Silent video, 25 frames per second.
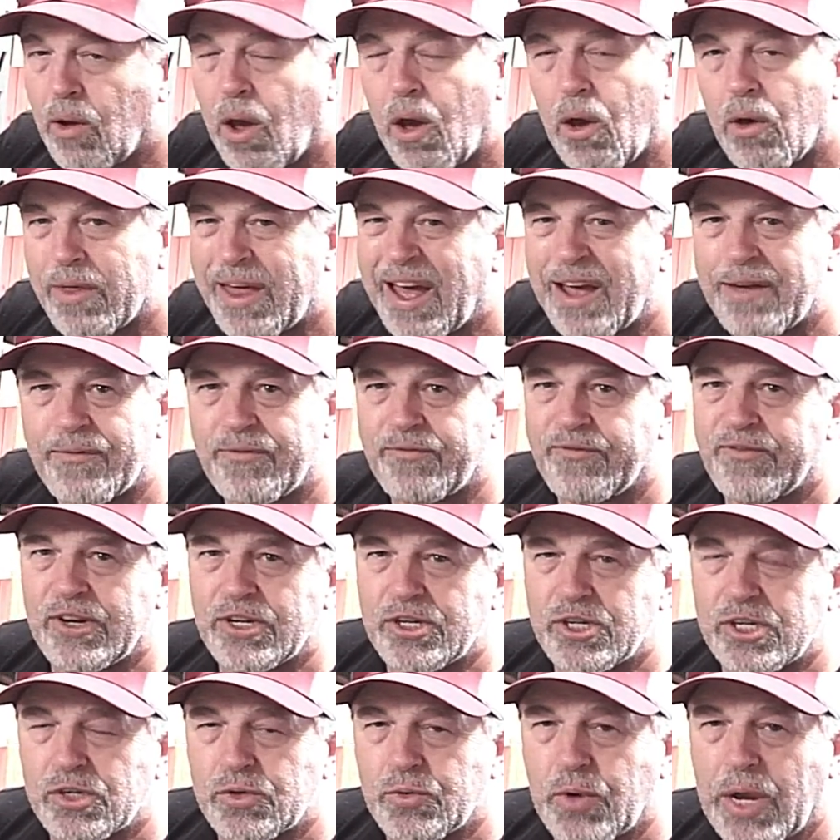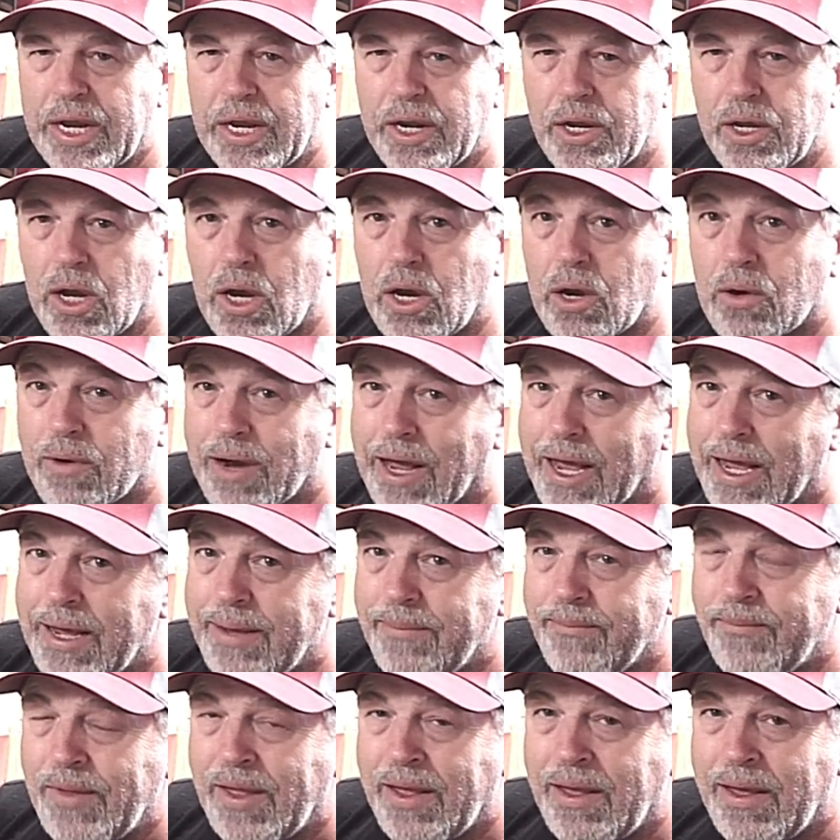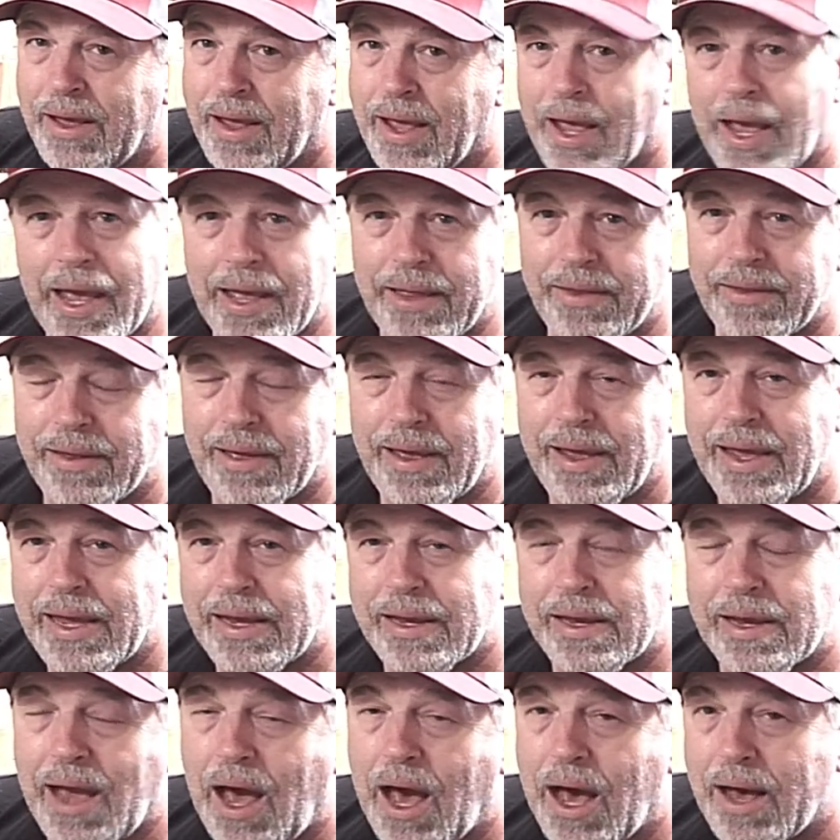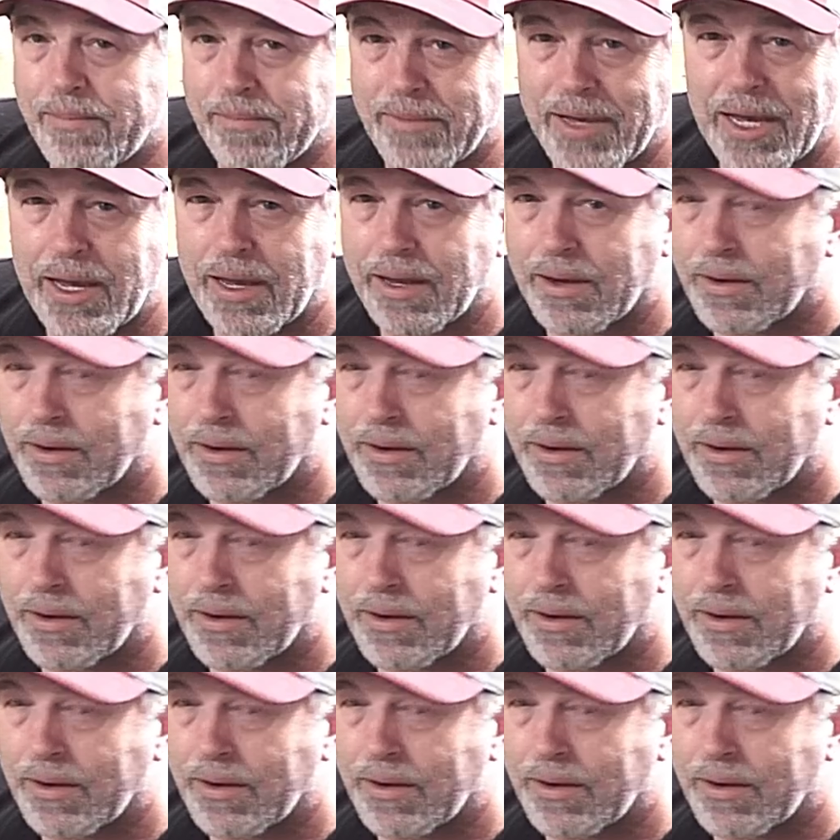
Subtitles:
oh, that fish is ready to go, right? And it got me,